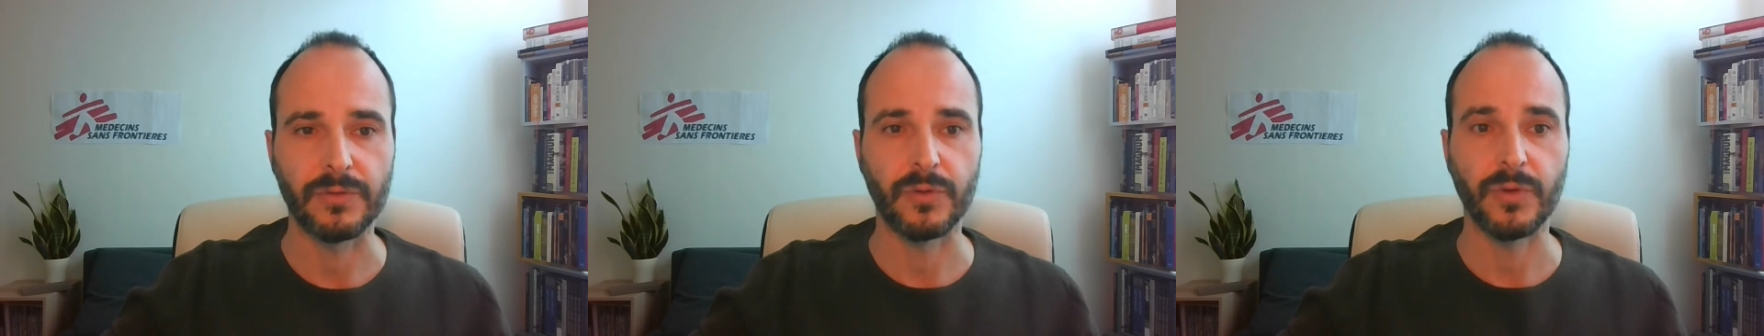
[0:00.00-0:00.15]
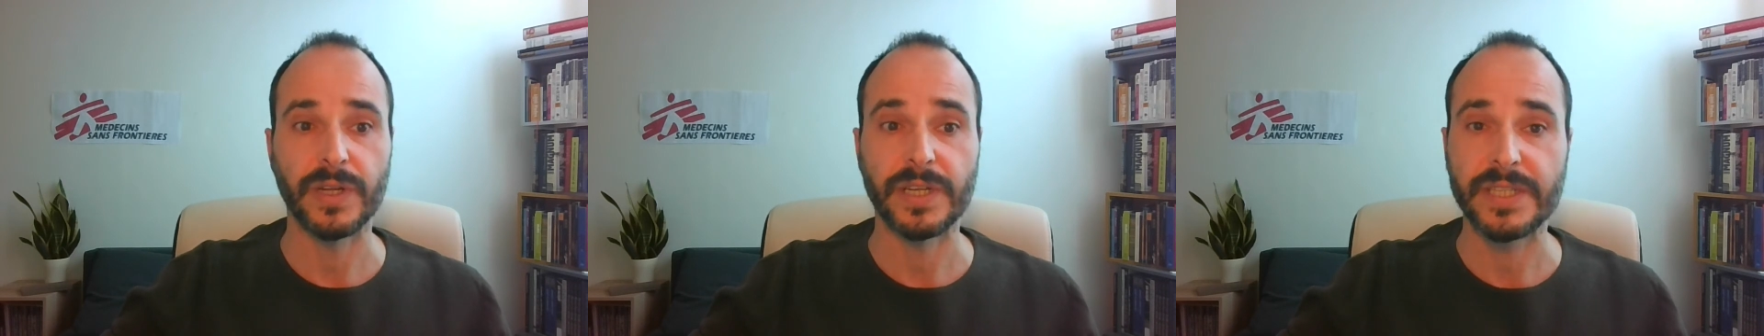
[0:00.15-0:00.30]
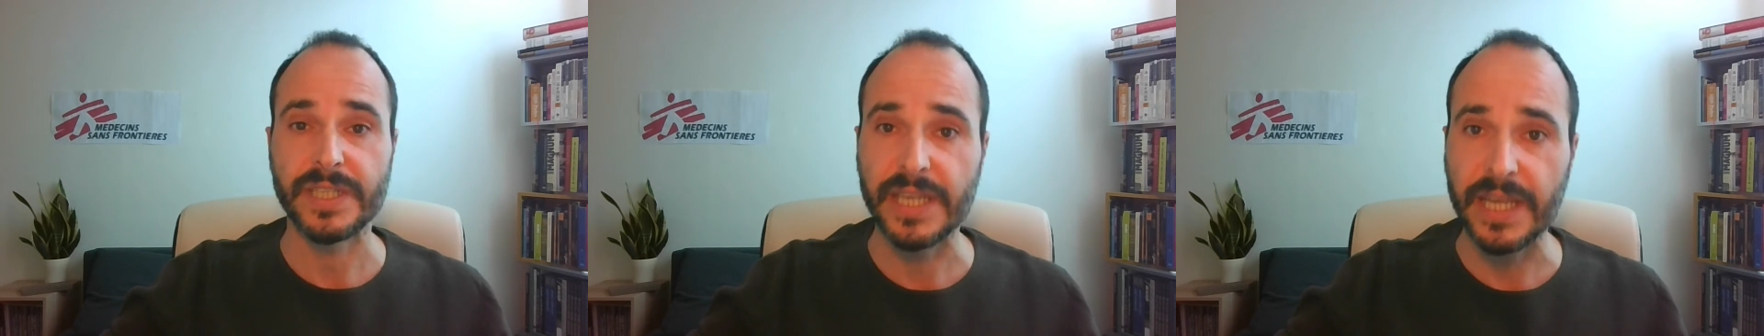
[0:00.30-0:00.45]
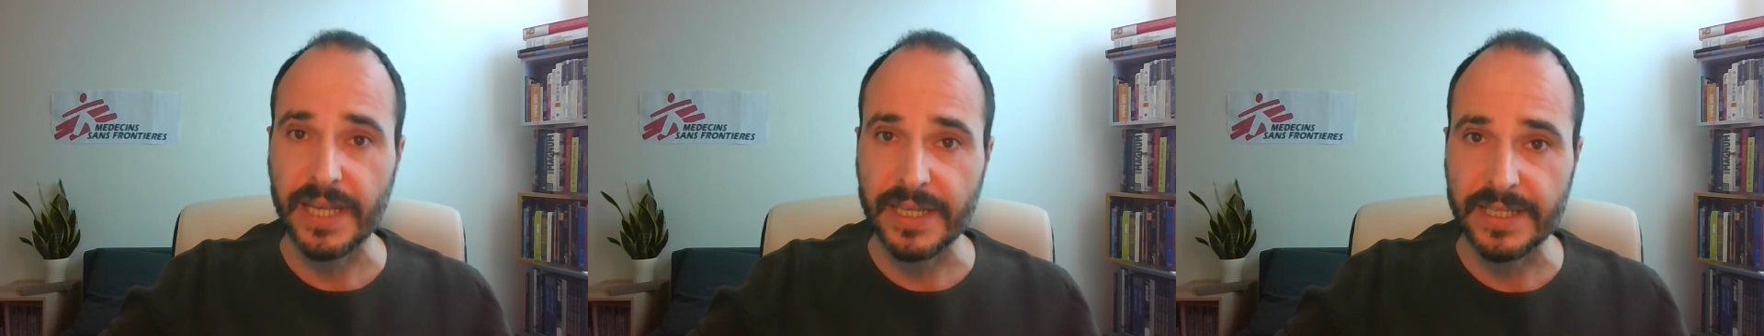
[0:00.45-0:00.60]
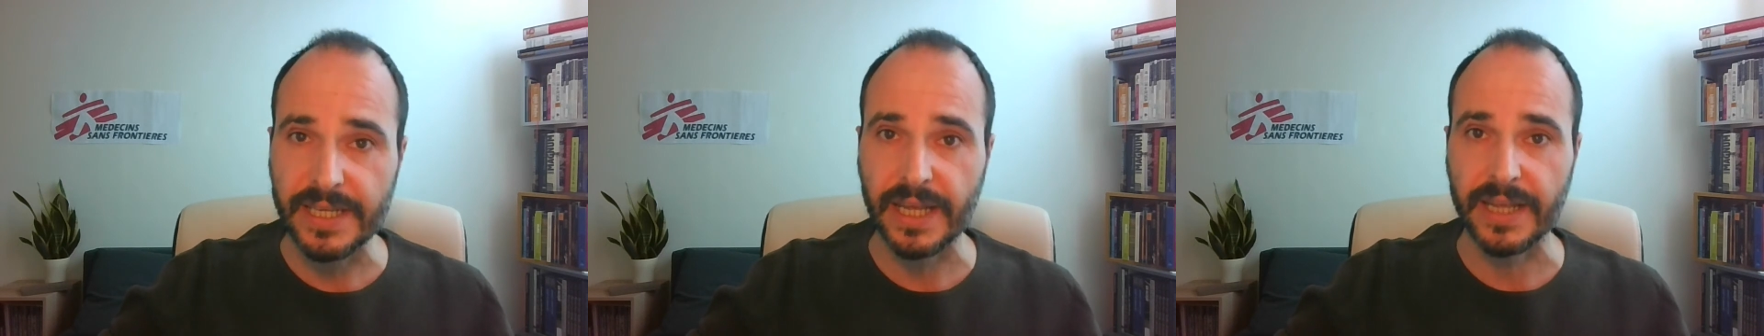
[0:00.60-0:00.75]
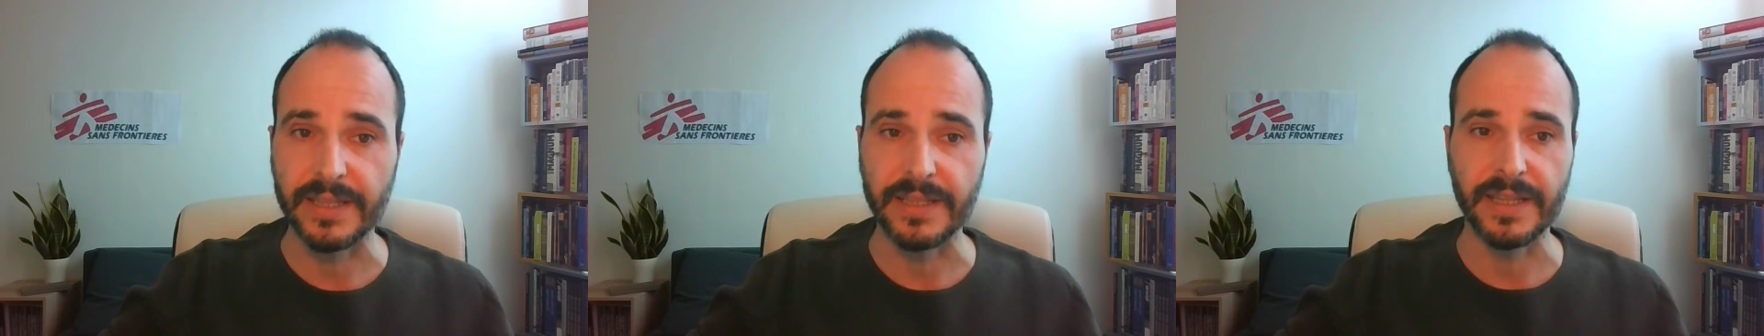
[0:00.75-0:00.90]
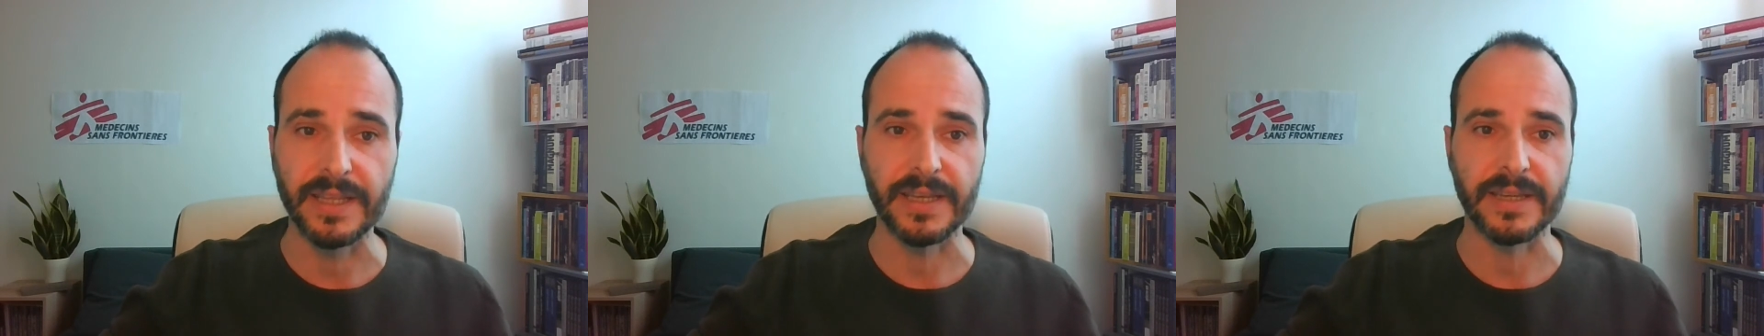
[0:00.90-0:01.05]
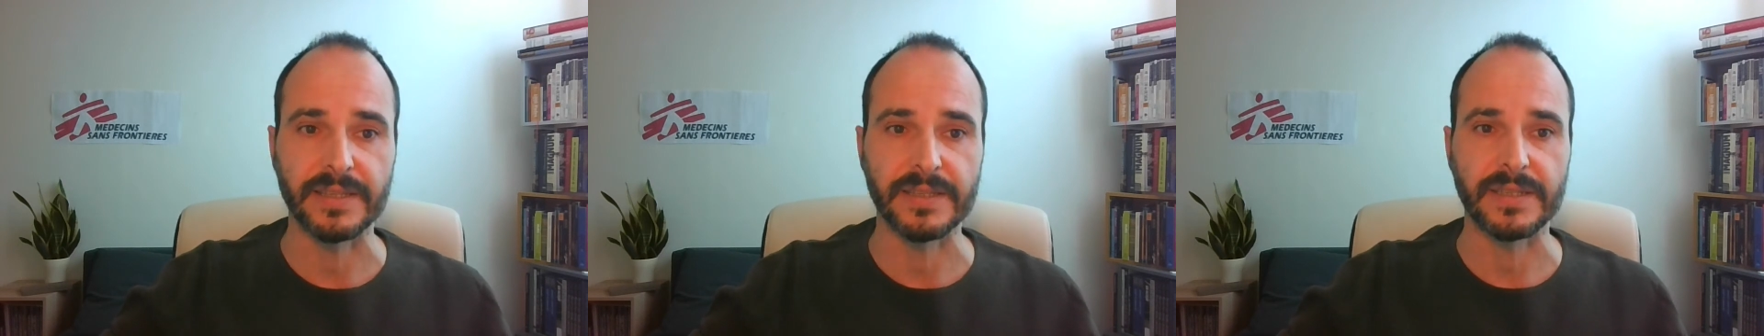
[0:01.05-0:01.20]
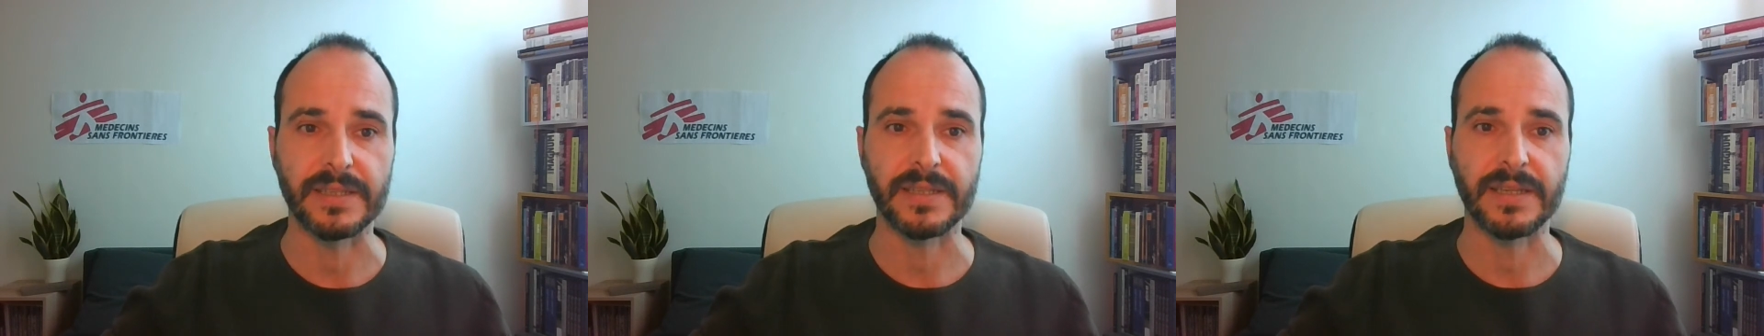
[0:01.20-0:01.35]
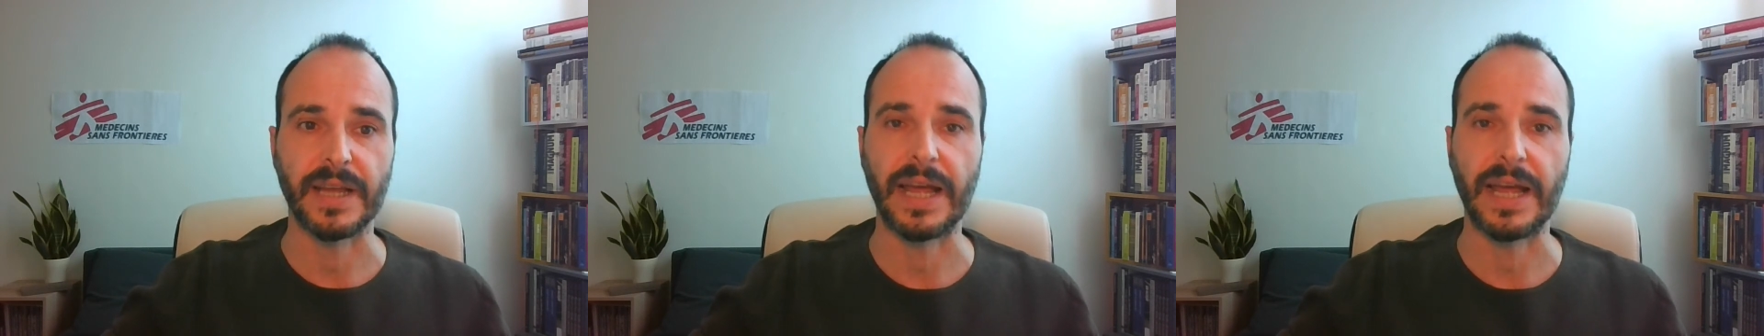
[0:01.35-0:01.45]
to exchange ideas,